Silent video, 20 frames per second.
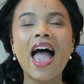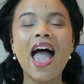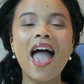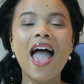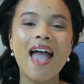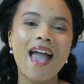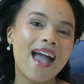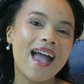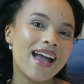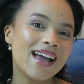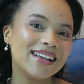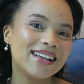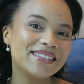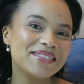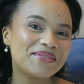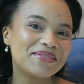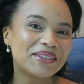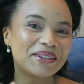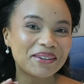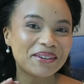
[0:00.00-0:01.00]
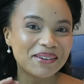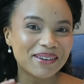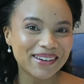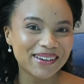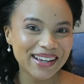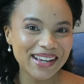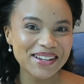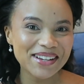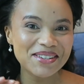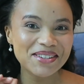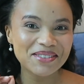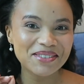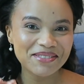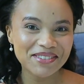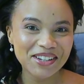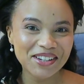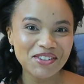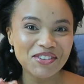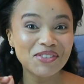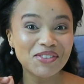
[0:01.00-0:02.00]
and we're going to
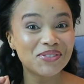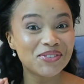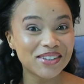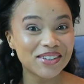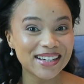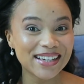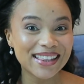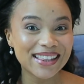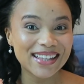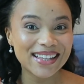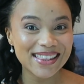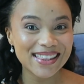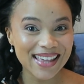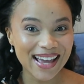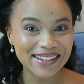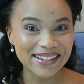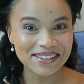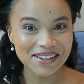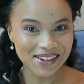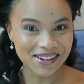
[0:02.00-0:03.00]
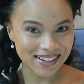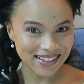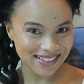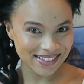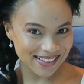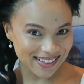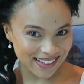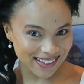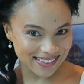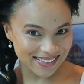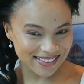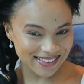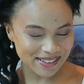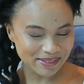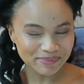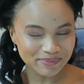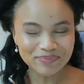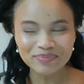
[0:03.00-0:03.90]
reach further than content.